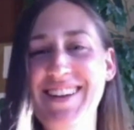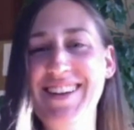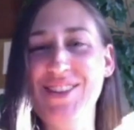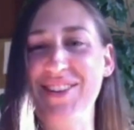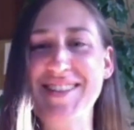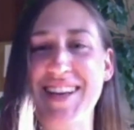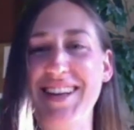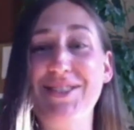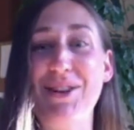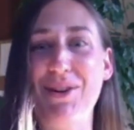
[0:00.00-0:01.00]
so it's like
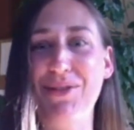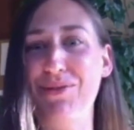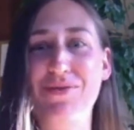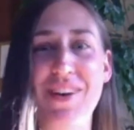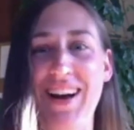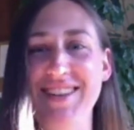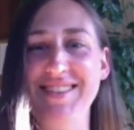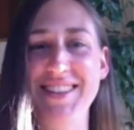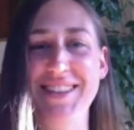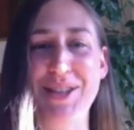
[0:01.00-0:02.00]
so vast
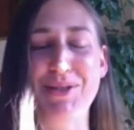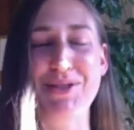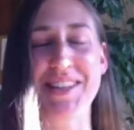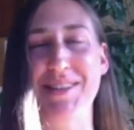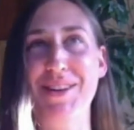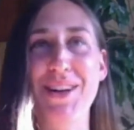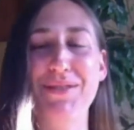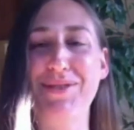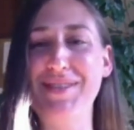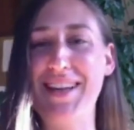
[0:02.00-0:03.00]
and huge, and I would love
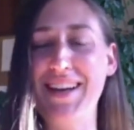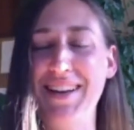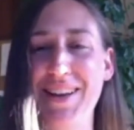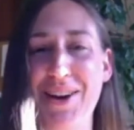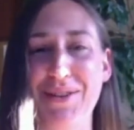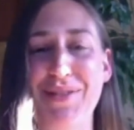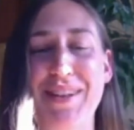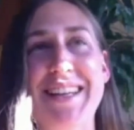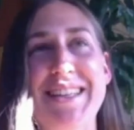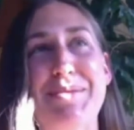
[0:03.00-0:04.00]
to say a lot of
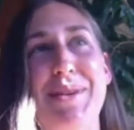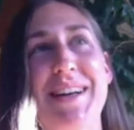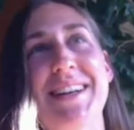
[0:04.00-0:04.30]
things, but